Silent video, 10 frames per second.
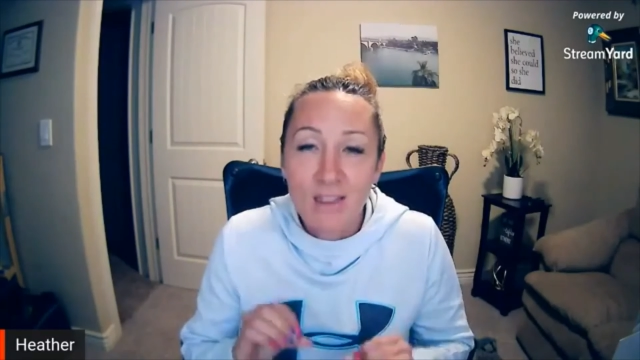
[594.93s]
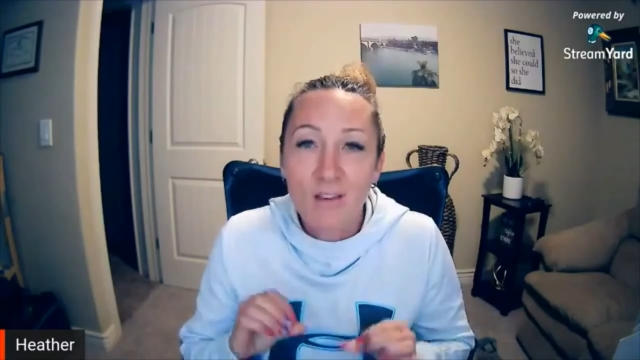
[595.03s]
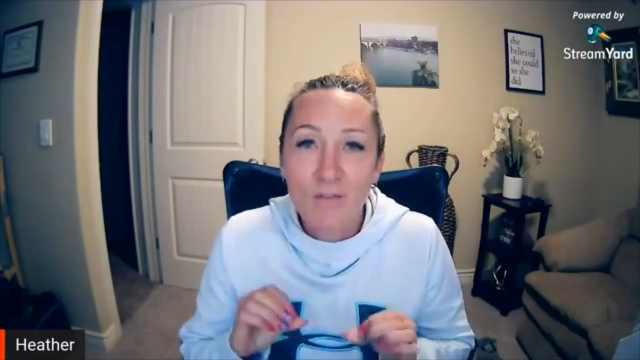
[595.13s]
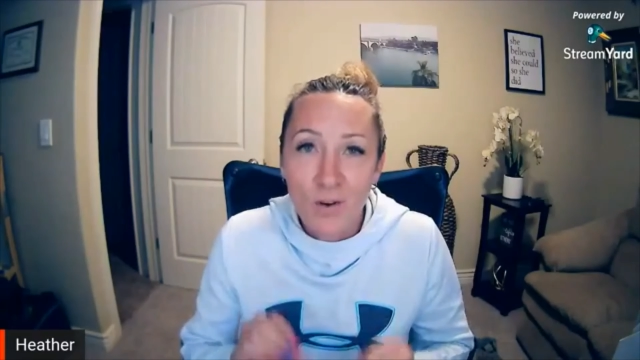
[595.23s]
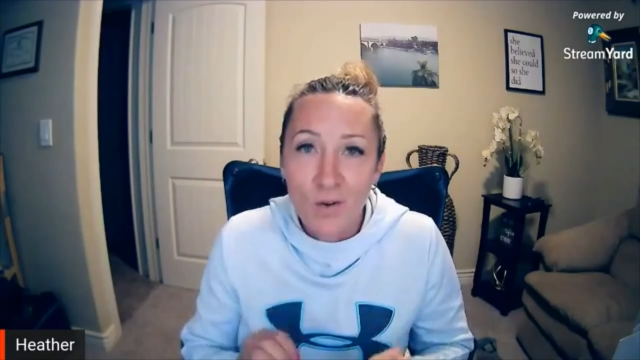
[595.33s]
the
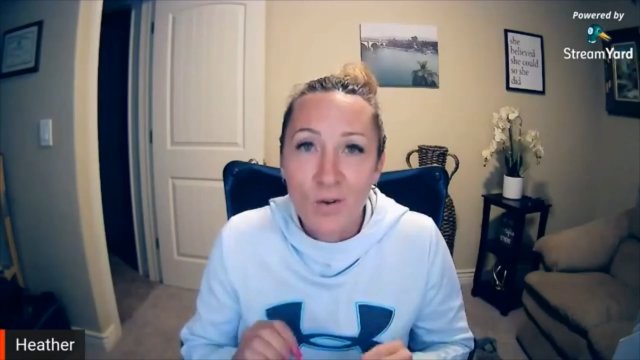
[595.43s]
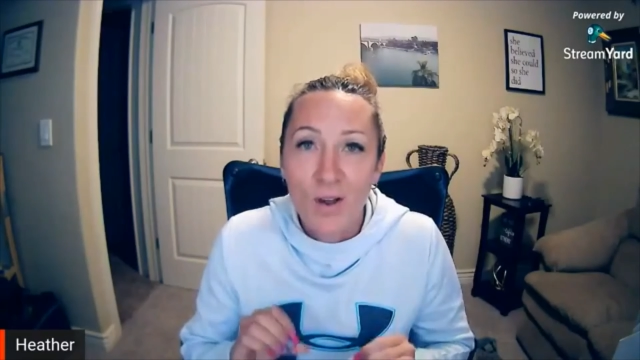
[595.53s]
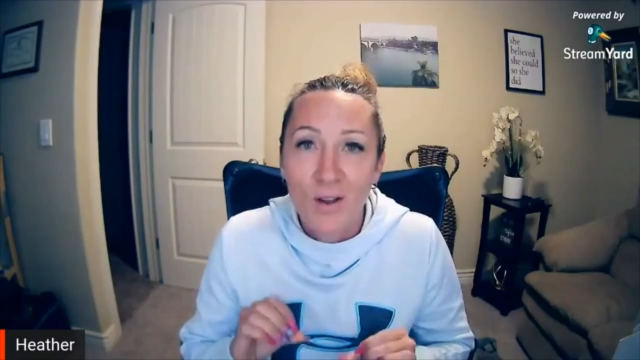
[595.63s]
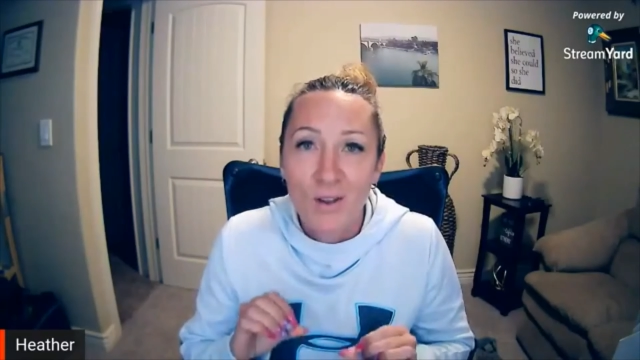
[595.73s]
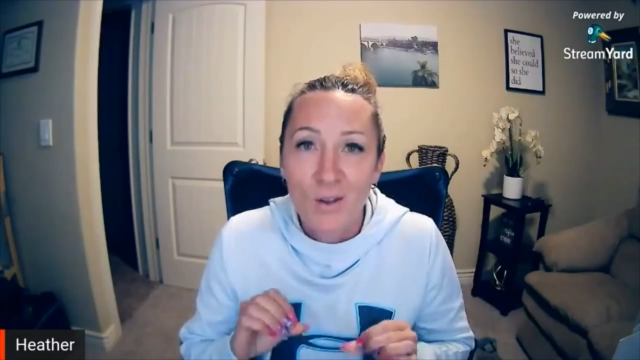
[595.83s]
food
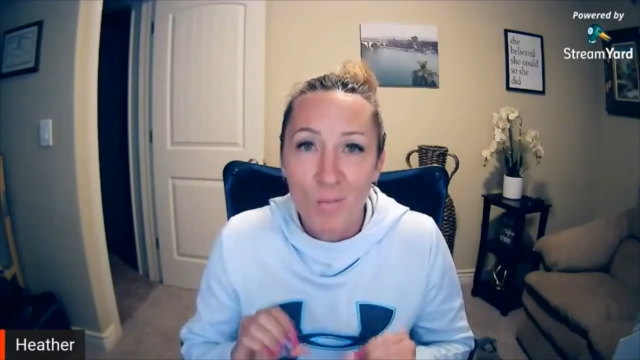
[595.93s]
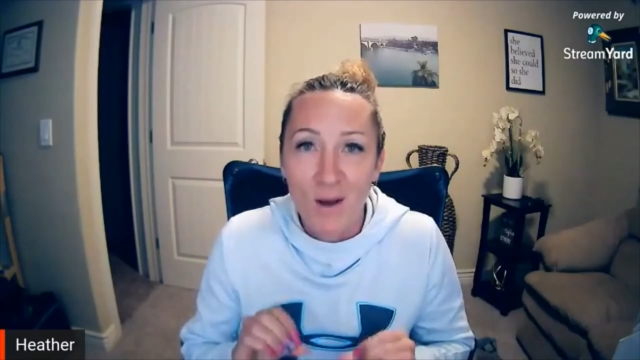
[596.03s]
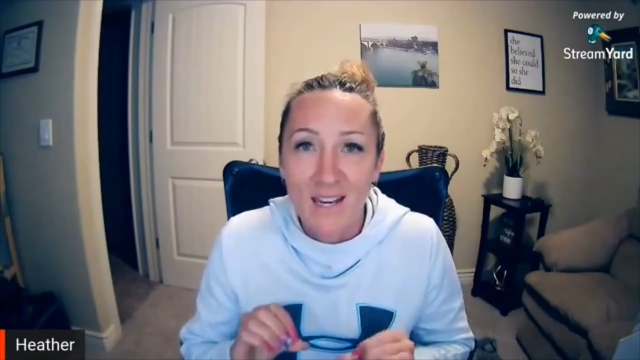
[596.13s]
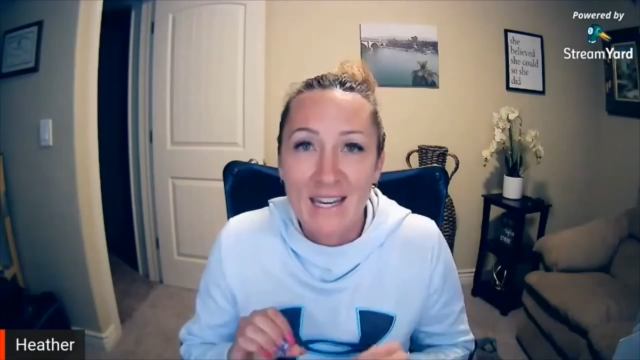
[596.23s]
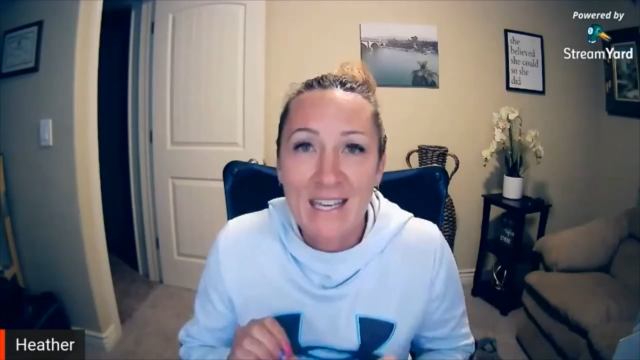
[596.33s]
your
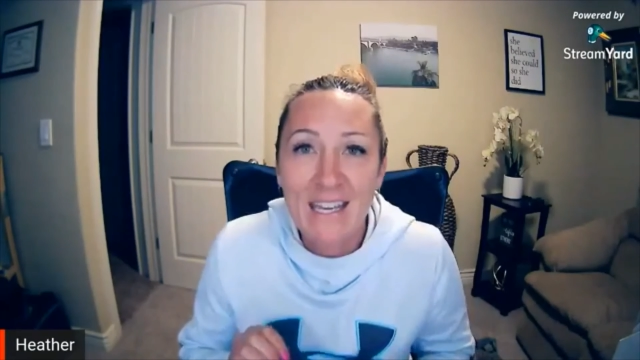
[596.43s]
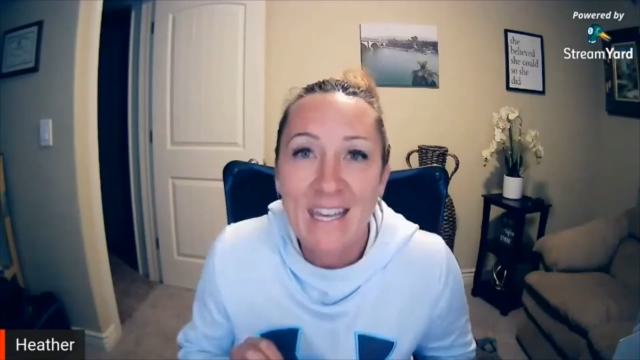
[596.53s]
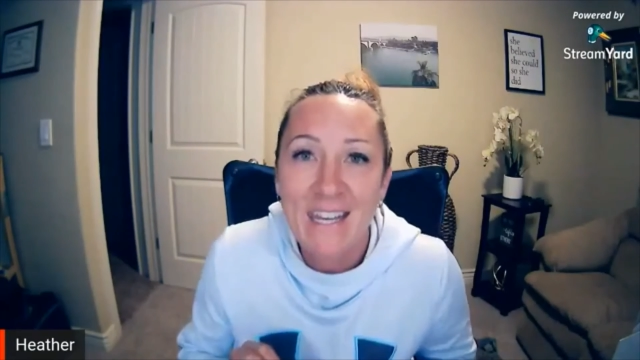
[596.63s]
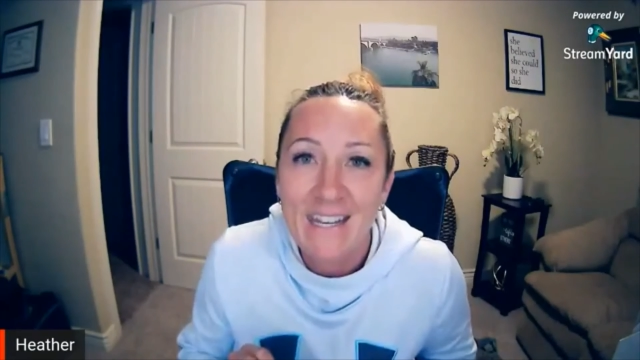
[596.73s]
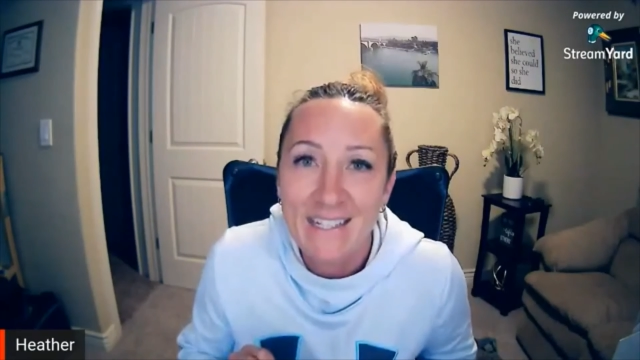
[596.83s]
body
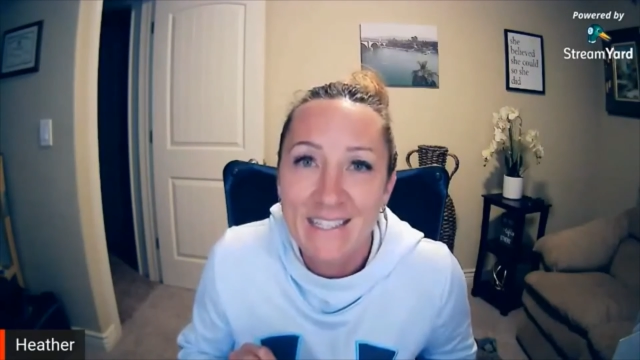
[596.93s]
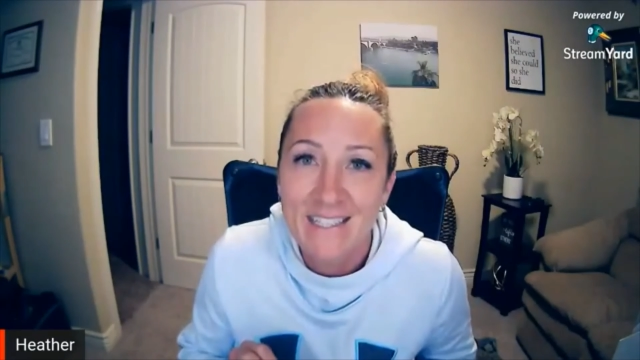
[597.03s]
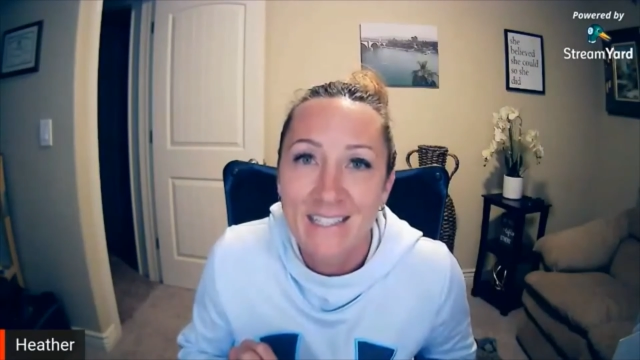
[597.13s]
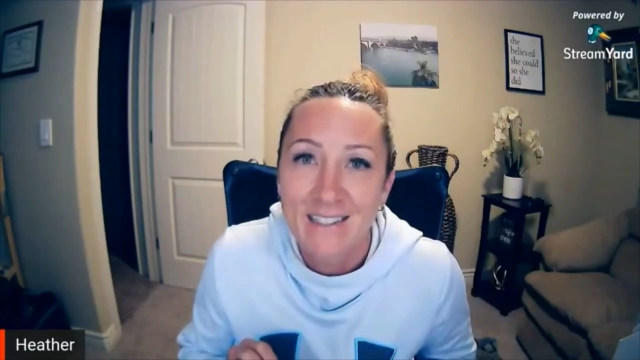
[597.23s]
needs.